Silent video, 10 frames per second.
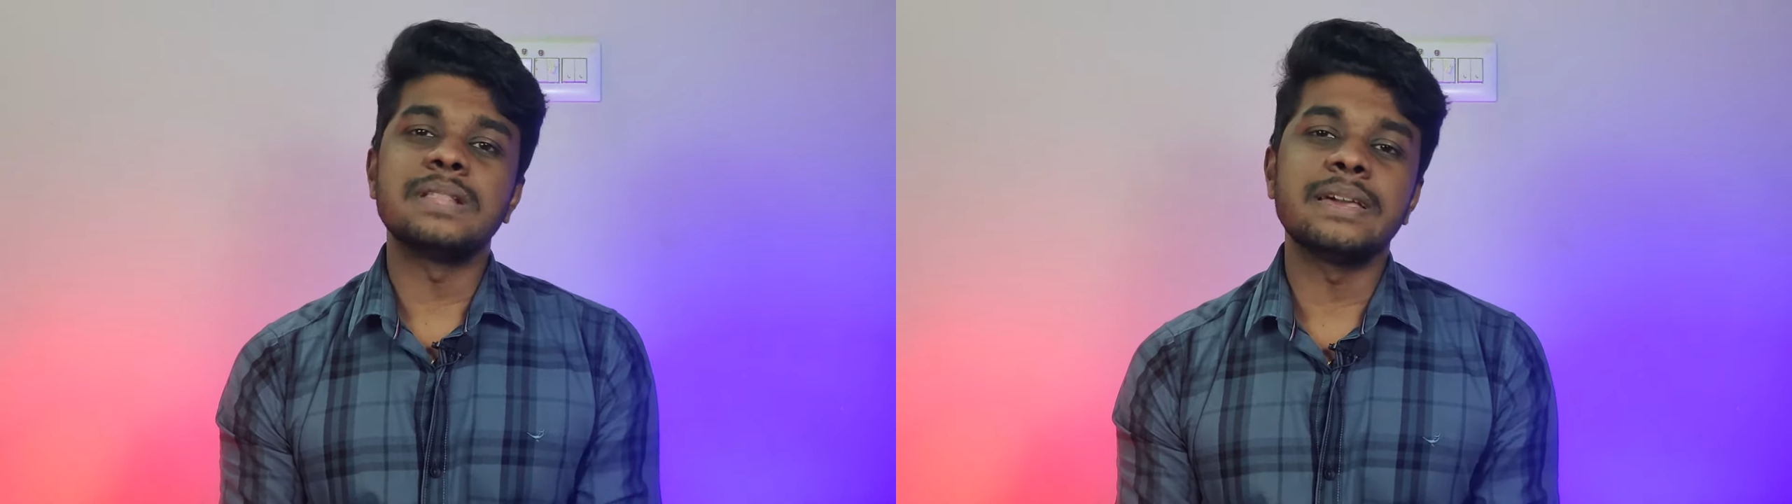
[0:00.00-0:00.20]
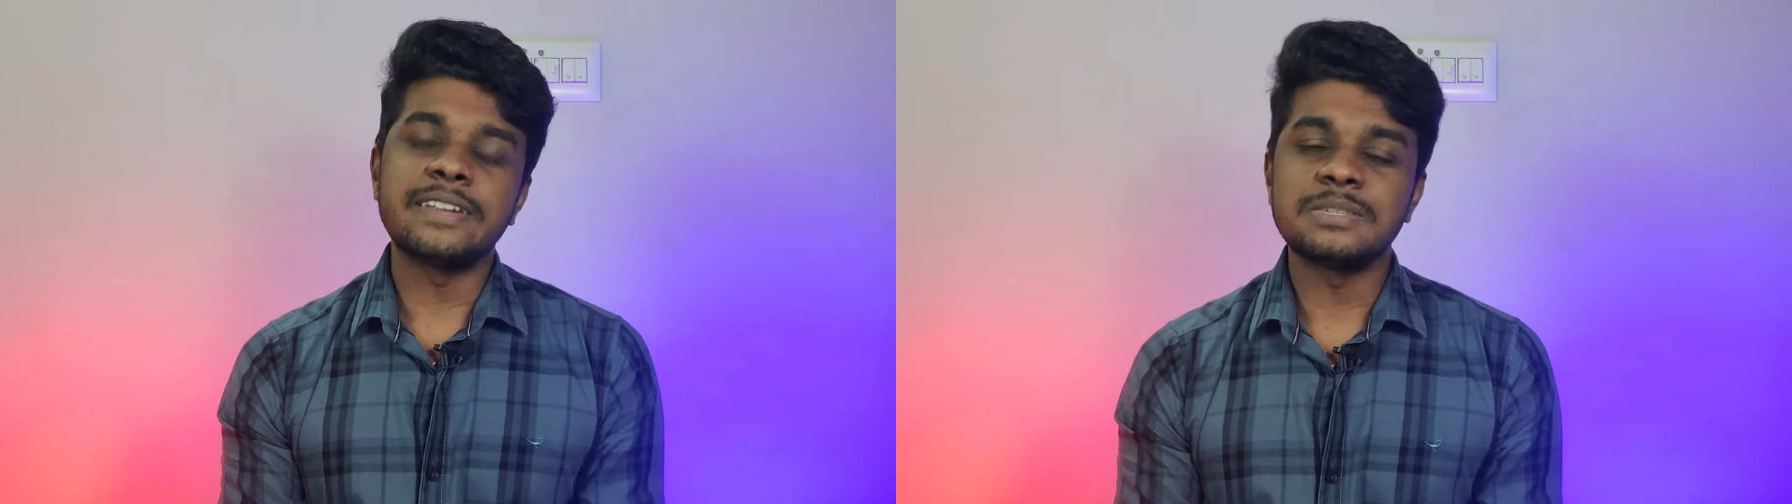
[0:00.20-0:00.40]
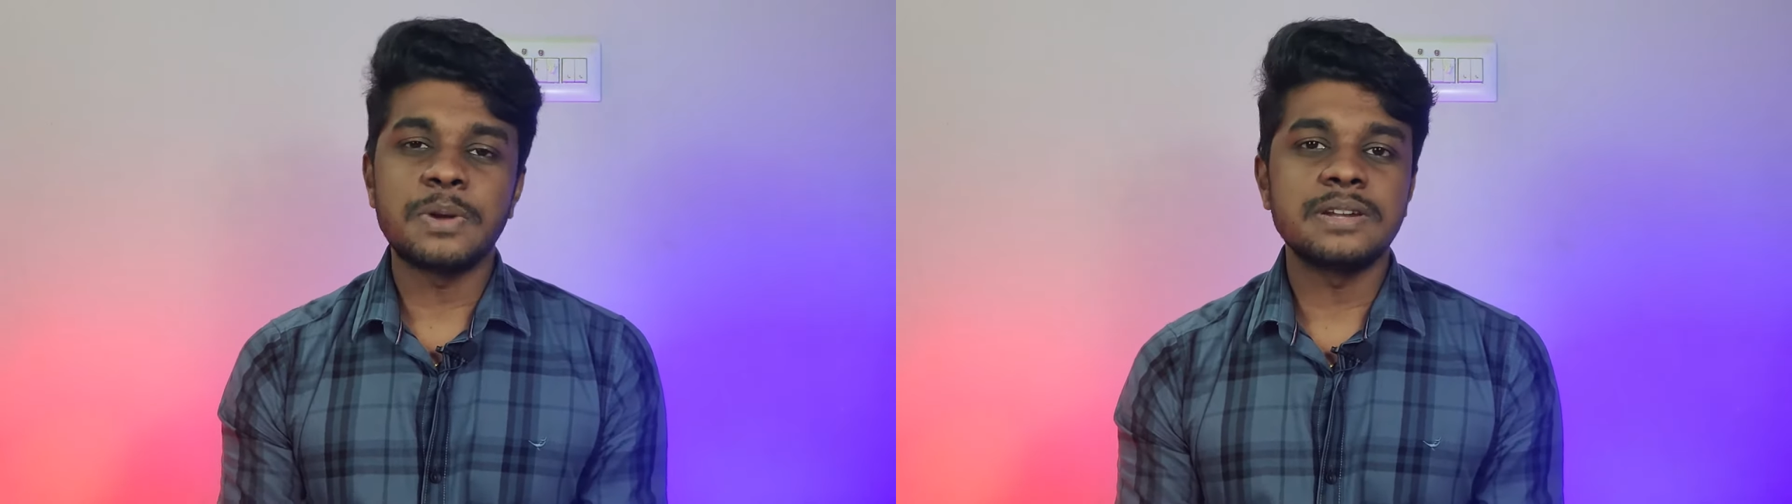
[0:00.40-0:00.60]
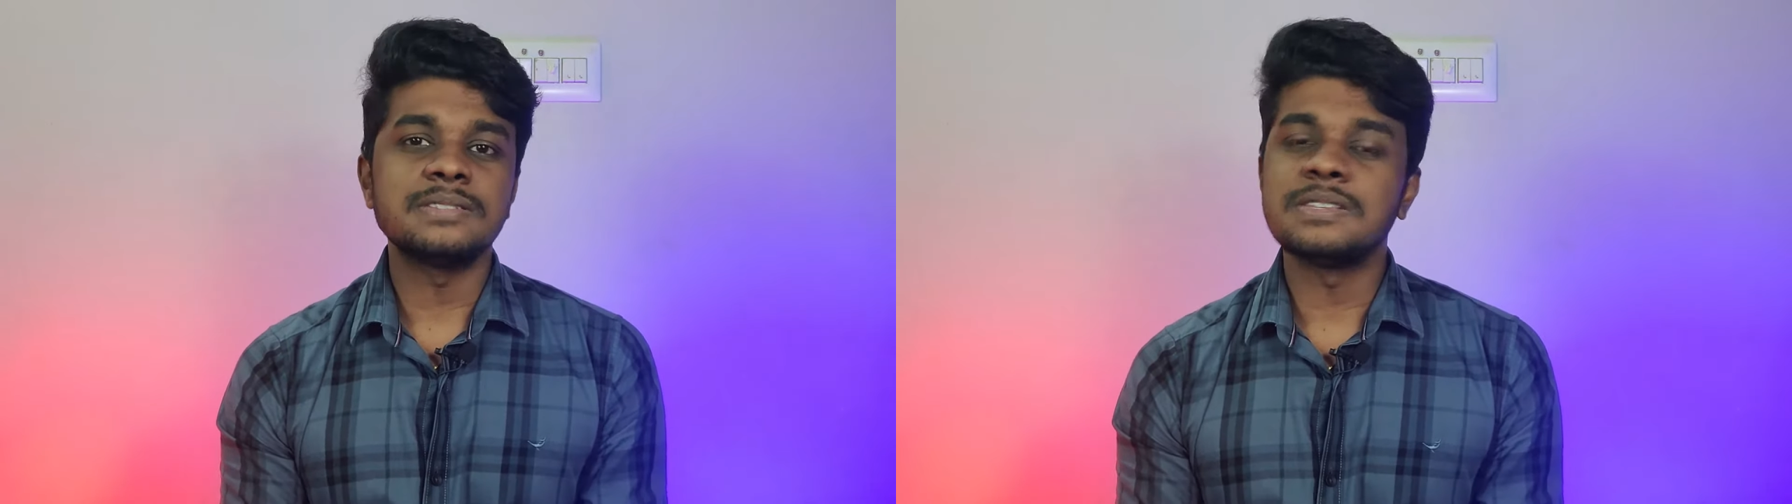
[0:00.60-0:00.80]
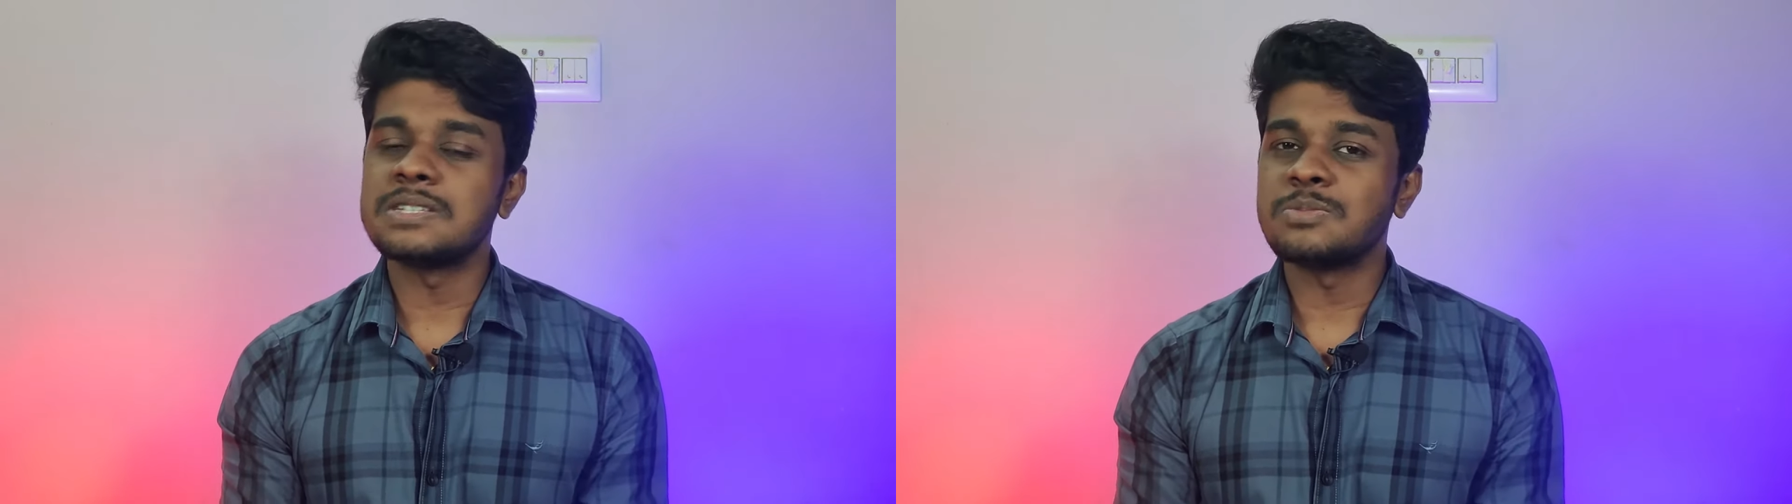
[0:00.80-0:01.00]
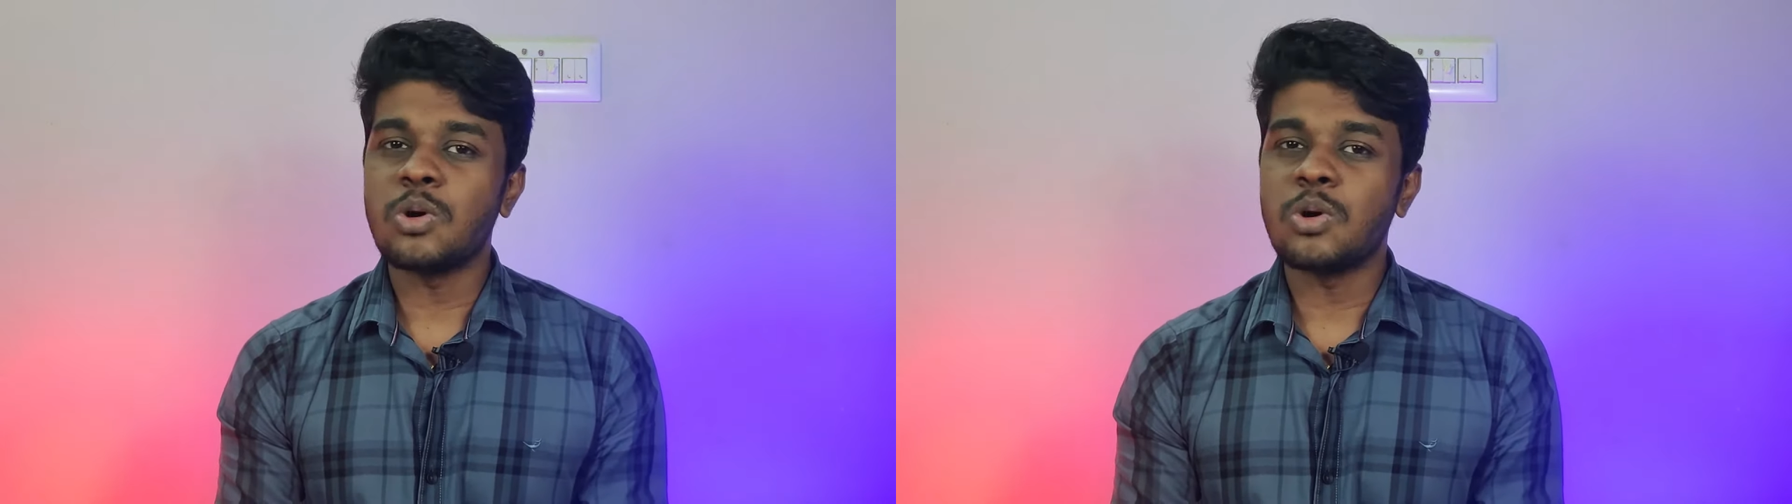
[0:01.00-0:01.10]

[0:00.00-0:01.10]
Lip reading: like respiratory system,